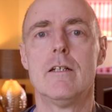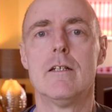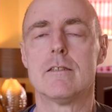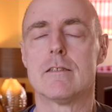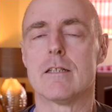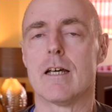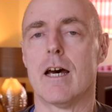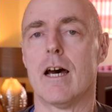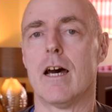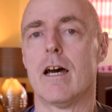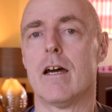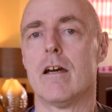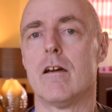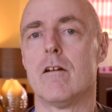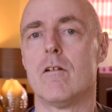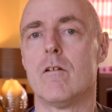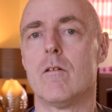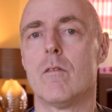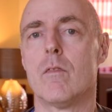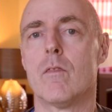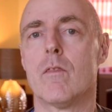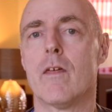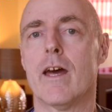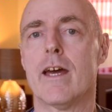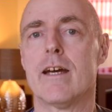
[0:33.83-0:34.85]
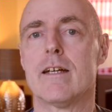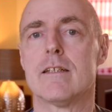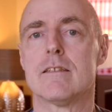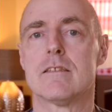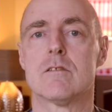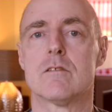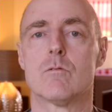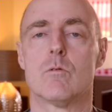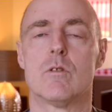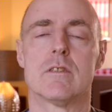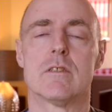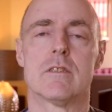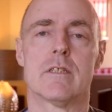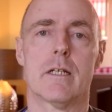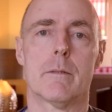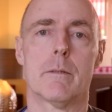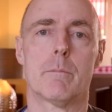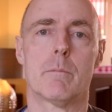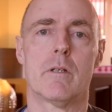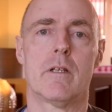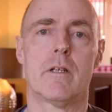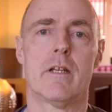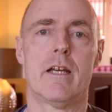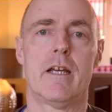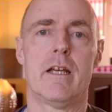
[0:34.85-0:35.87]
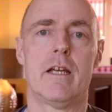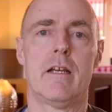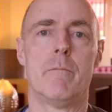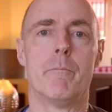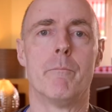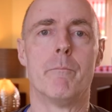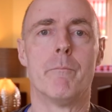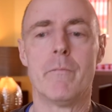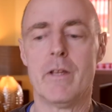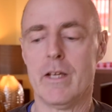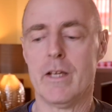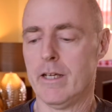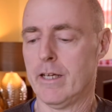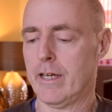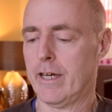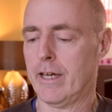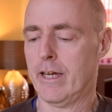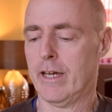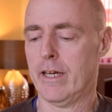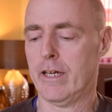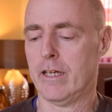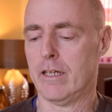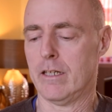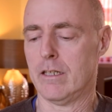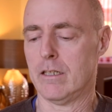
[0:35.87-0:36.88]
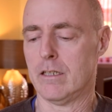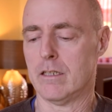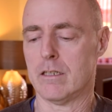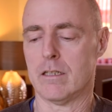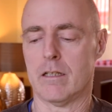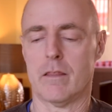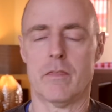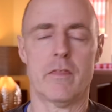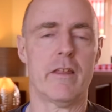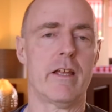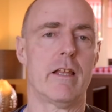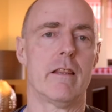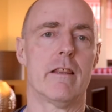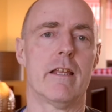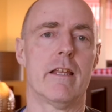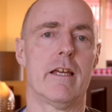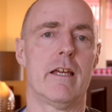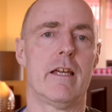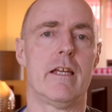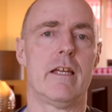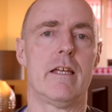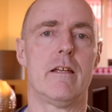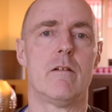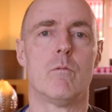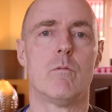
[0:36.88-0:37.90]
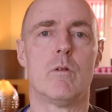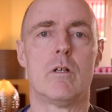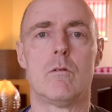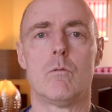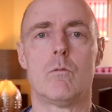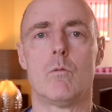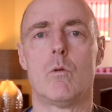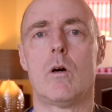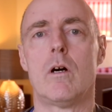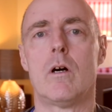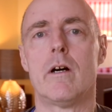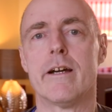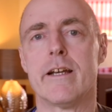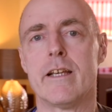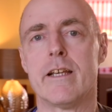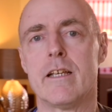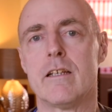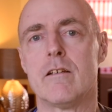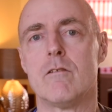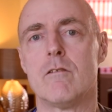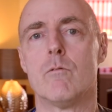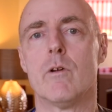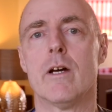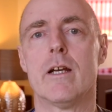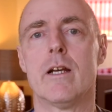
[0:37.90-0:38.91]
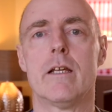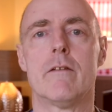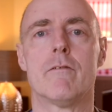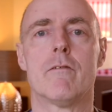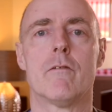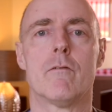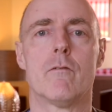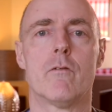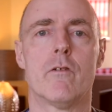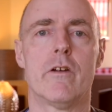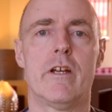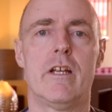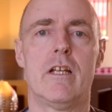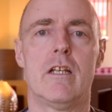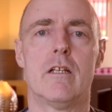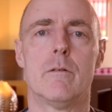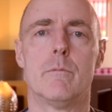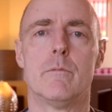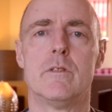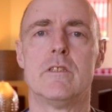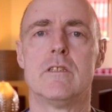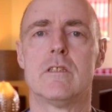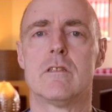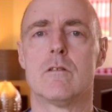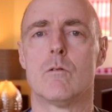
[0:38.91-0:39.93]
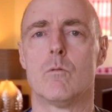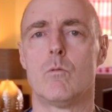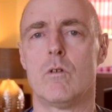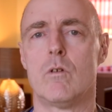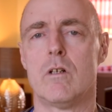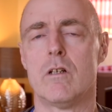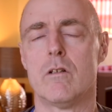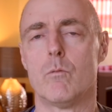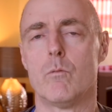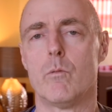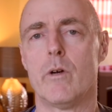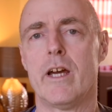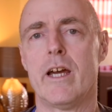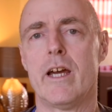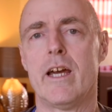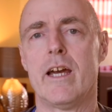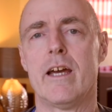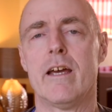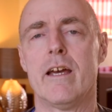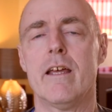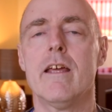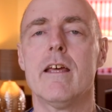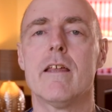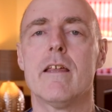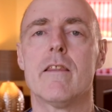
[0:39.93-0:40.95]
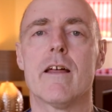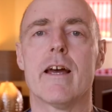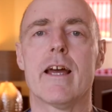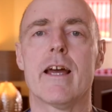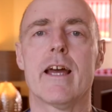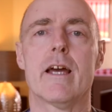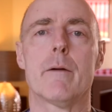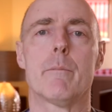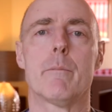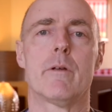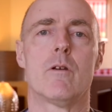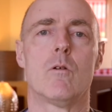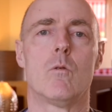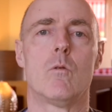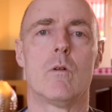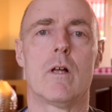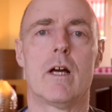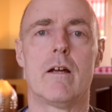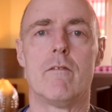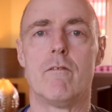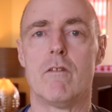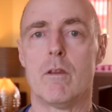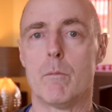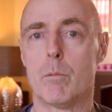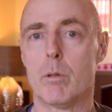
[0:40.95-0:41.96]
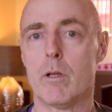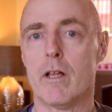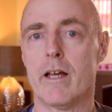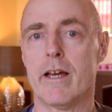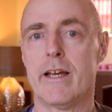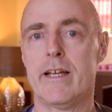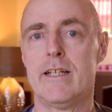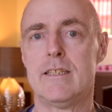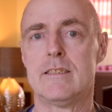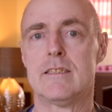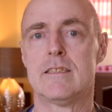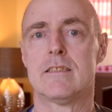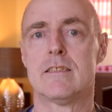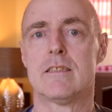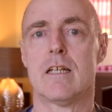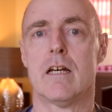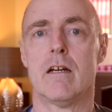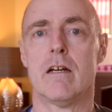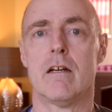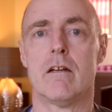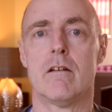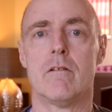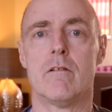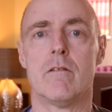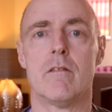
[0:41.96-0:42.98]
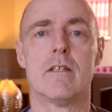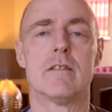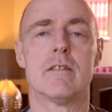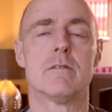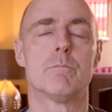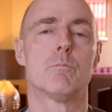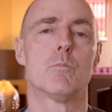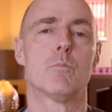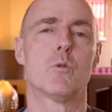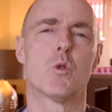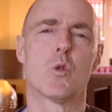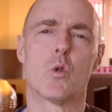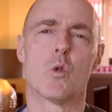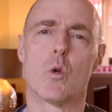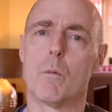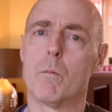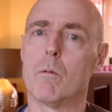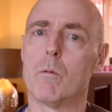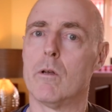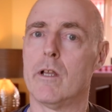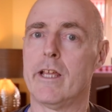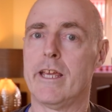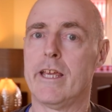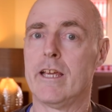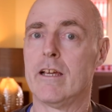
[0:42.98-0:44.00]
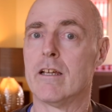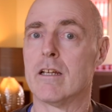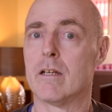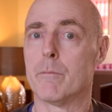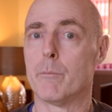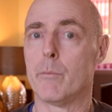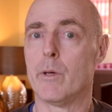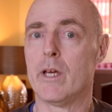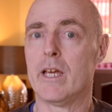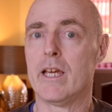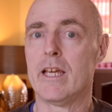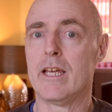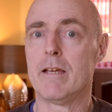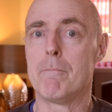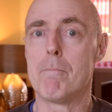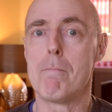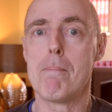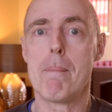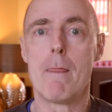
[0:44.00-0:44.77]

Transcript: So that's what's happening. And I think the worldwide rally for freedom is the one where they happen all over the place. So there's probably going to be